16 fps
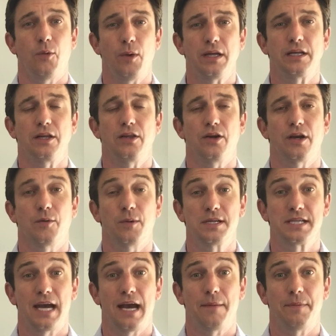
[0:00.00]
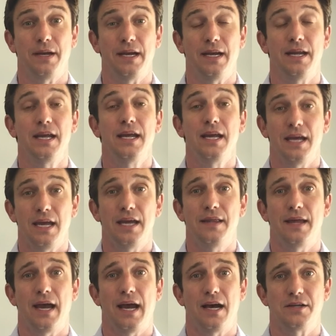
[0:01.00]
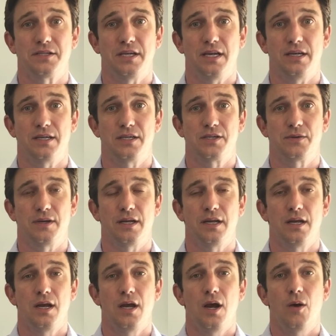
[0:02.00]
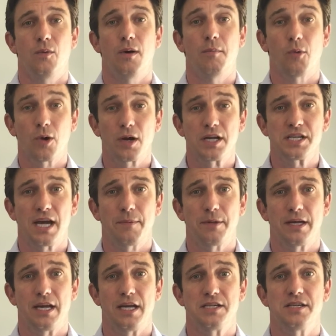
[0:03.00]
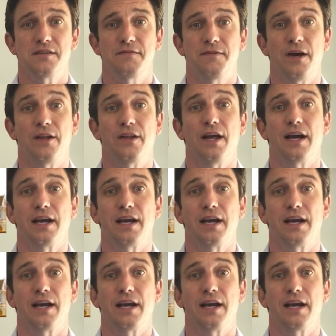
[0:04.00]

weekly look at what's happening in the housing industry. Well, mortgage applications fell